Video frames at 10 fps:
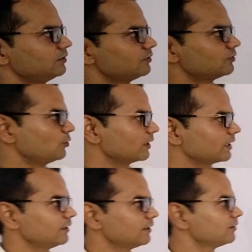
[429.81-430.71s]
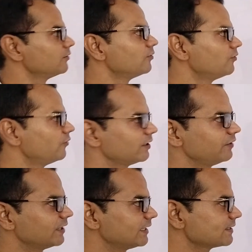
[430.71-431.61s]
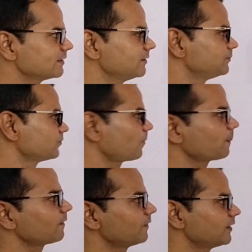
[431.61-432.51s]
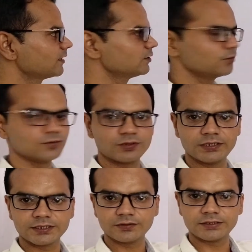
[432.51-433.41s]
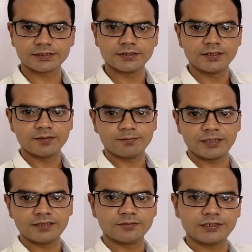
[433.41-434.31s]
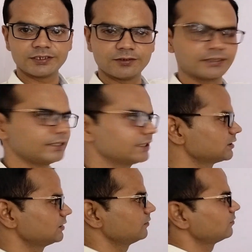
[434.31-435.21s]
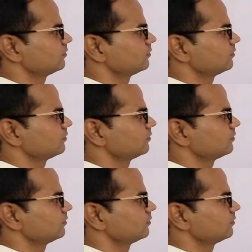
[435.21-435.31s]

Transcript: So again, what we can see, there are two molecules, bimolecular reaction,